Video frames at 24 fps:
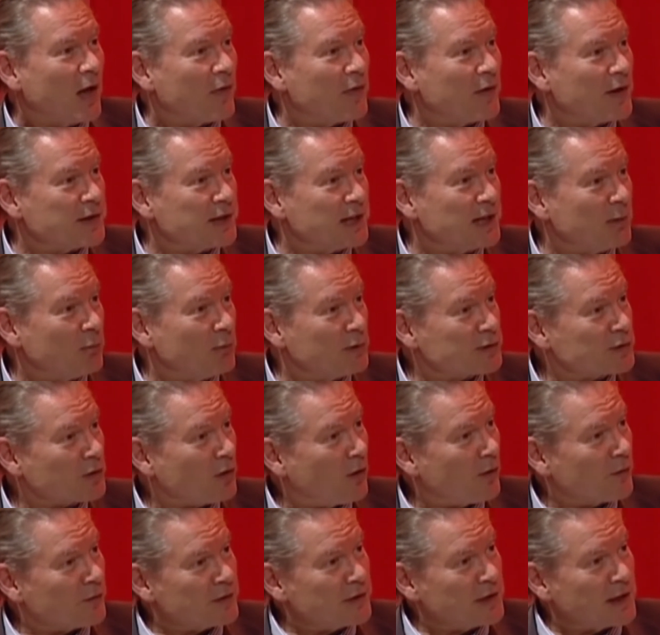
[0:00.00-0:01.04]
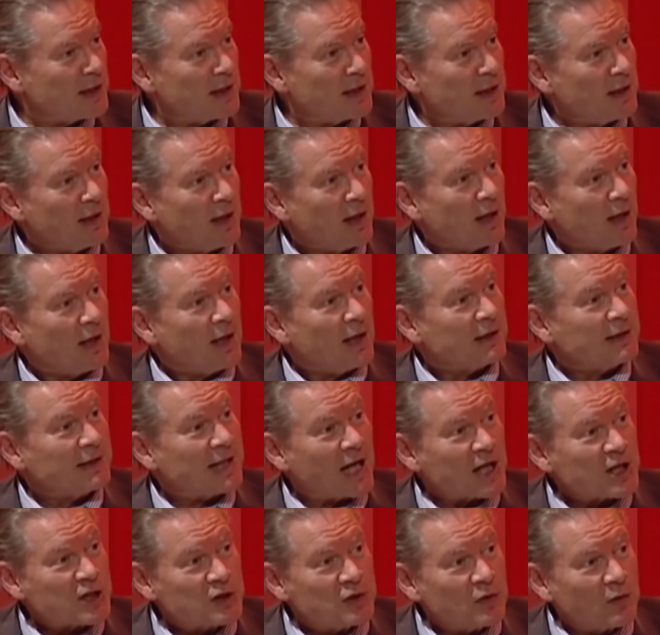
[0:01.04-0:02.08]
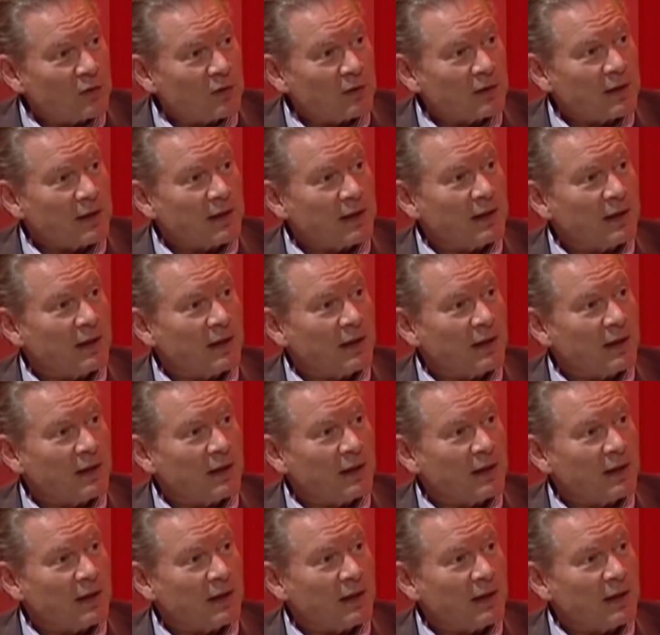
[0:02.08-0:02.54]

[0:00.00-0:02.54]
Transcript: that he was on the National